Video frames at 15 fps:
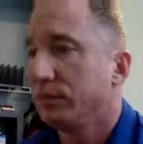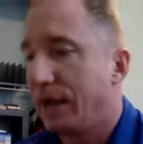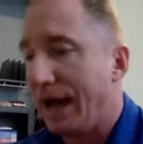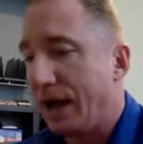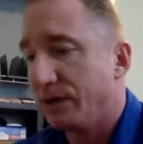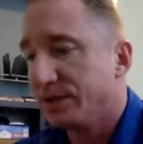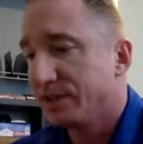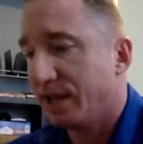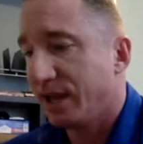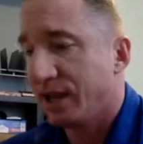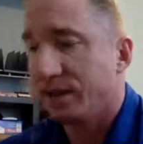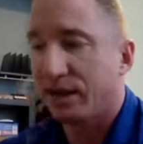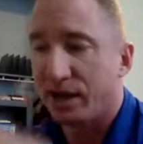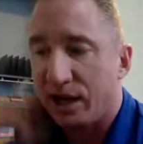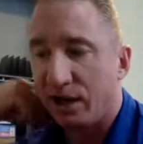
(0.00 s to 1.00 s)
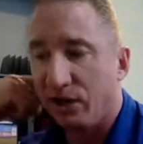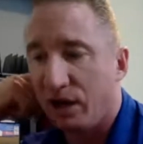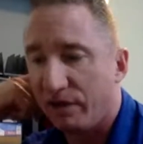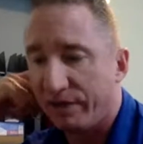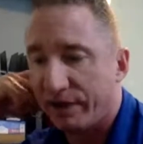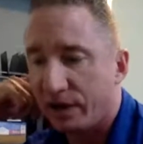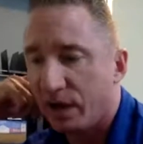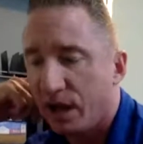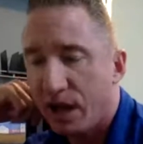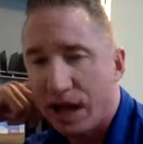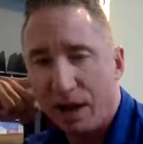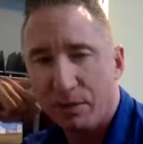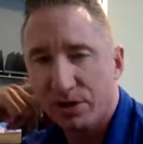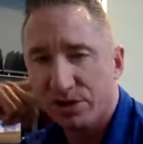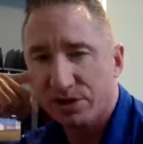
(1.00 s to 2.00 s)
Outstanding. I love it. How
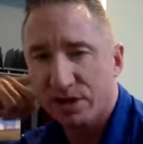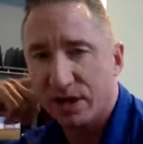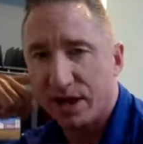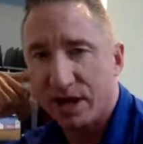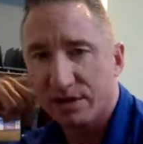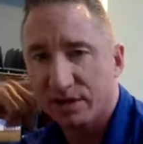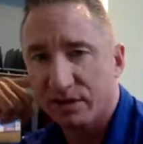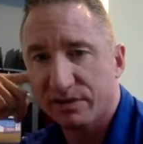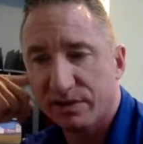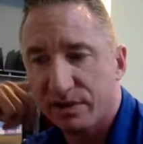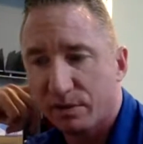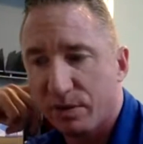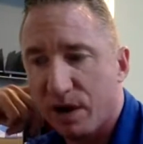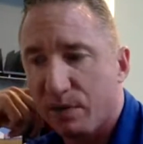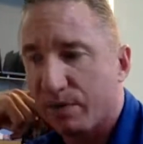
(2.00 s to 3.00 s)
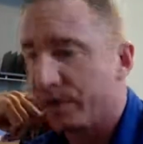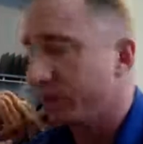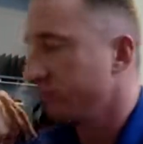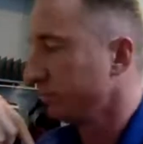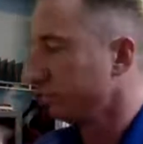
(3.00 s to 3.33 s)
much are you asking for the property?